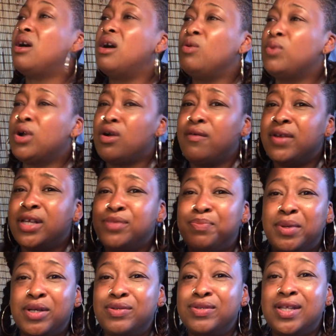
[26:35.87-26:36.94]
oh, we already
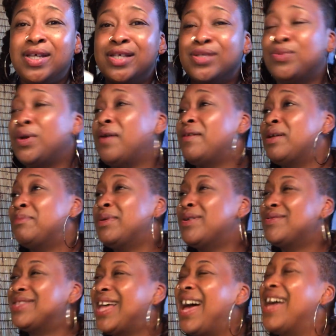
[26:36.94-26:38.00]
built this, we already
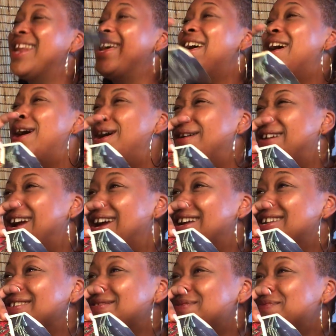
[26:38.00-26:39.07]
built that. All right.